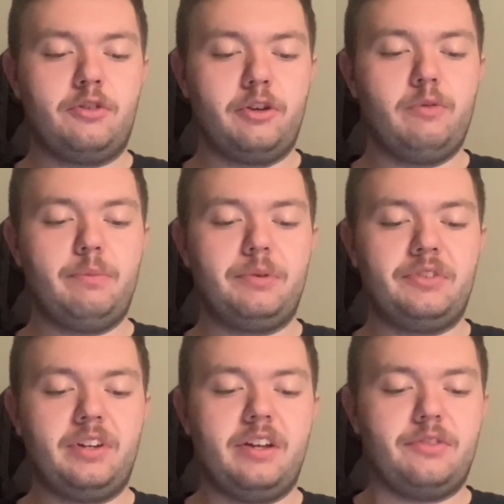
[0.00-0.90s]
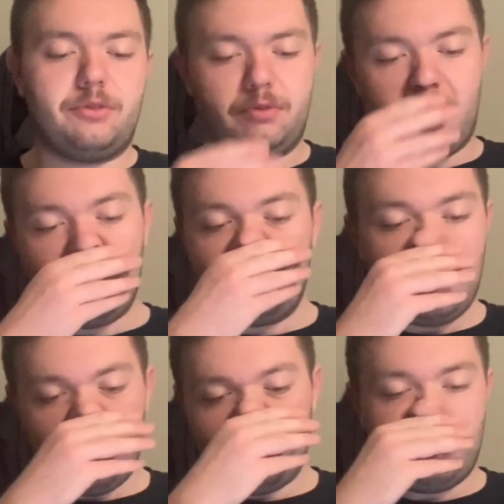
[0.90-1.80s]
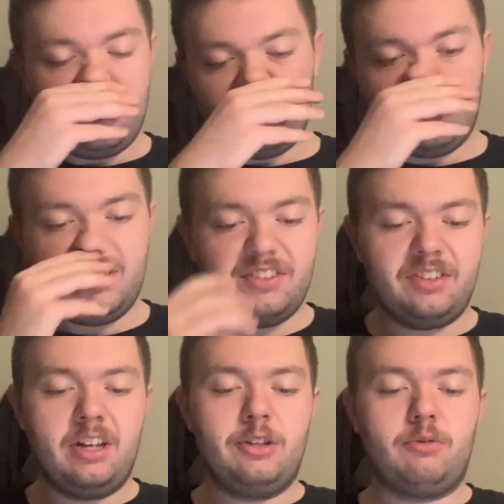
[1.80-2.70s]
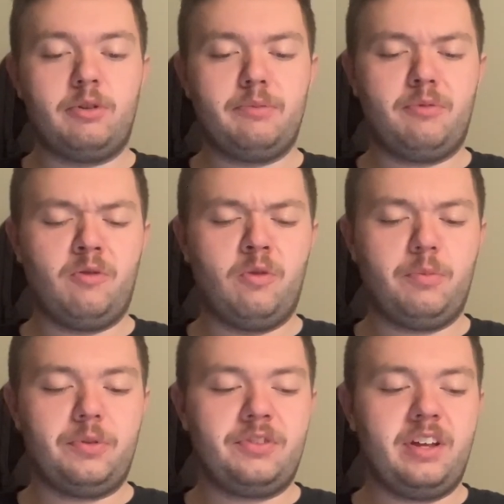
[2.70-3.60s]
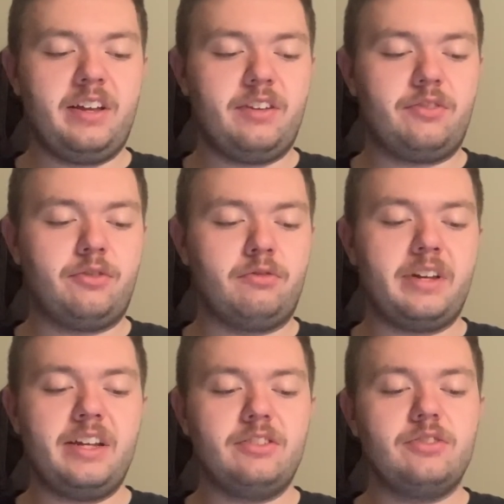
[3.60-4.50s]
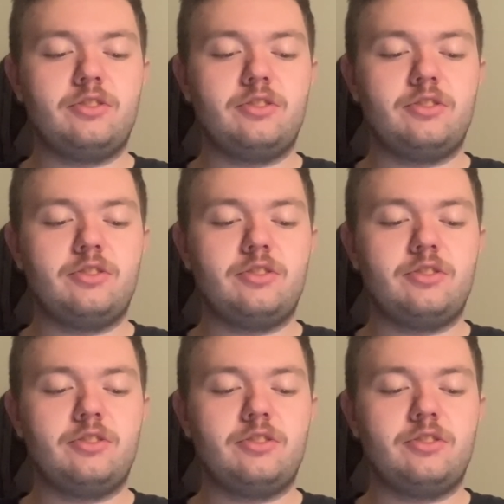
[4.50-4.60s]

31% is through livestock and fisheries, 24% is through land use,